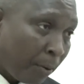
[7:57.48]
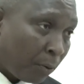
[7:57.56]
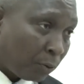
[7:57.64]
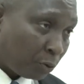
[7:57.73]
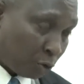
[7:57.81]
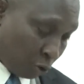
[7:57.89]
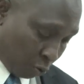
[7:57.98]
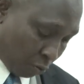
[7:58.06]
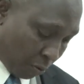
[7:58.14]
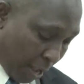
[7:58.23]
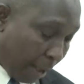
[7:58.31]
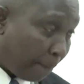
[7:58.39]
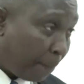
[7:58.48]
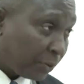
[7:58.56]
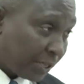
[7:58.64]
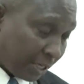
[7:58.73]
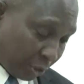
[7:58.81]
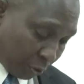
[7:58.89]
control and
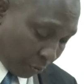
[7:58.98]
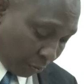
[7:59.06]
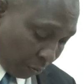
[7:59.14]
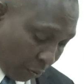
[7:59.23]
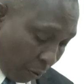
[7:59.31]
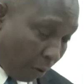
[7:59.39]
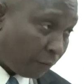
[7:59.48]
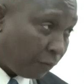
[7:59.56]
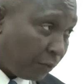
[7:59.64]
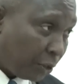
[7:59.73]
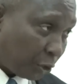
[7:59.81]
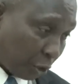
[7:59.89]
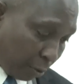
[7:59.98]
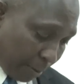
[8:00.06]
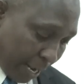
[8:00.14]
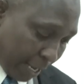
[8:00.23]
possession of the shop